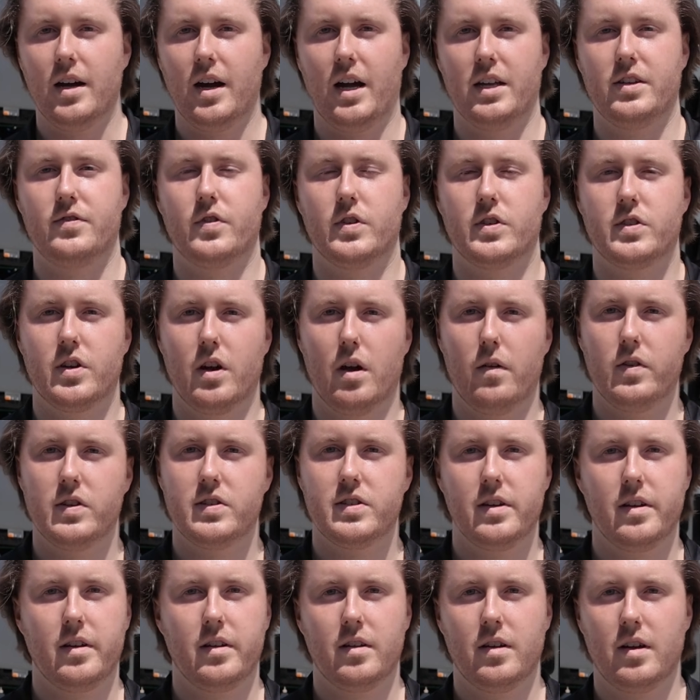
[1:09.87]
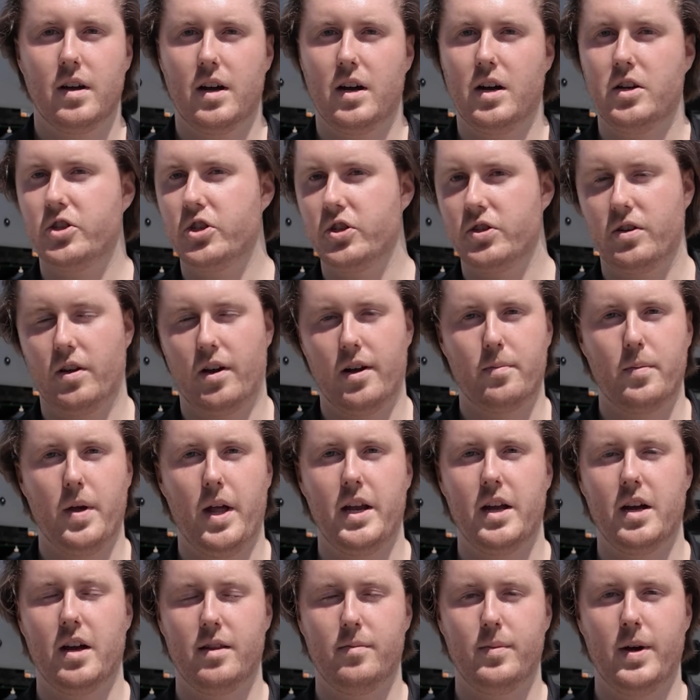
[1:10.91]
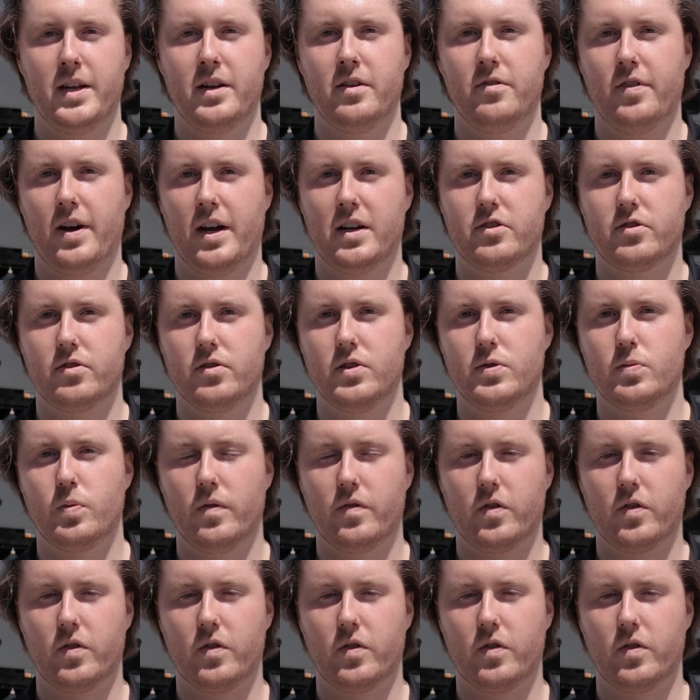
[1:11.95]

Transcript: As for servicing, just like many other manufacturers,